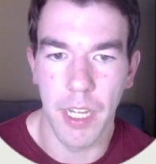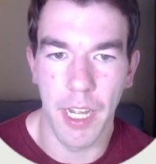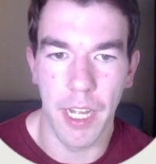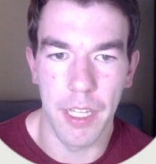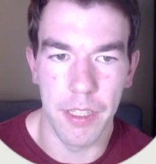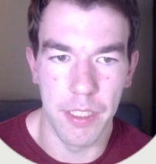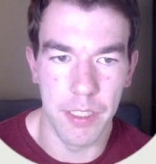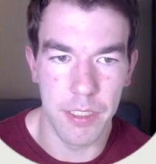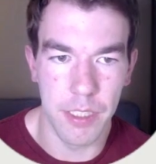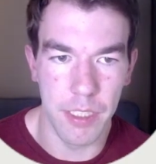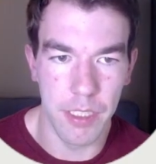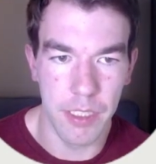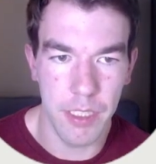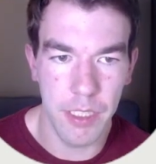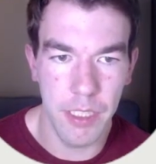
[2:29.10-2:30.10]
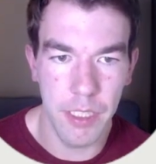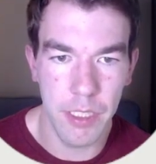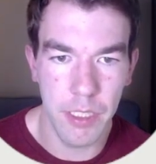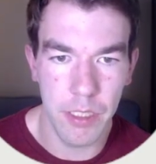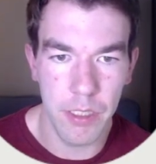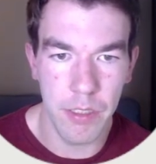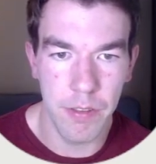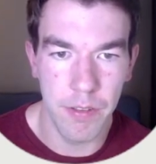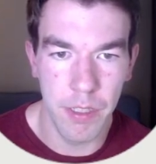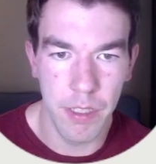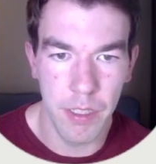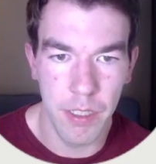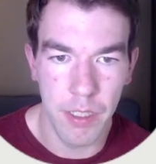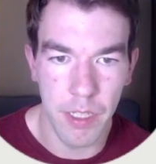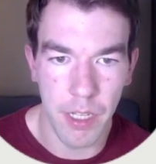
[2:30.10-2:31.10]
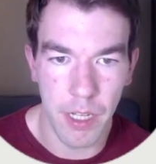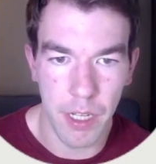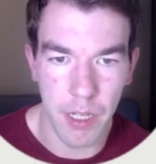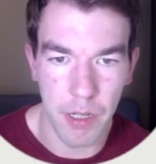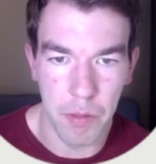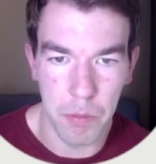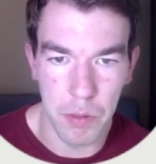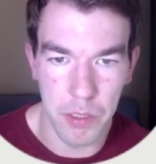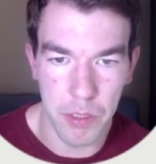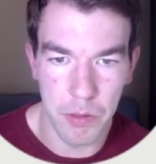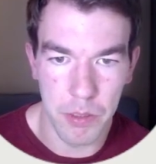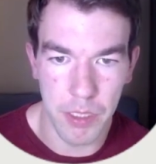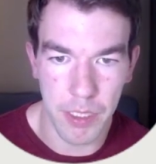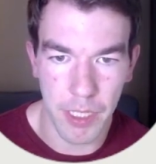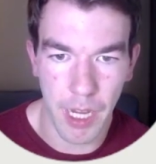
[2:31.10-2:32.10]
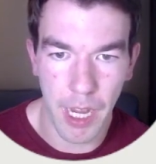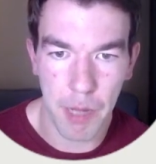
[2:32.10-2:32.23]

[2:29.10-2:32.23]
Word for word: add this in here. We're using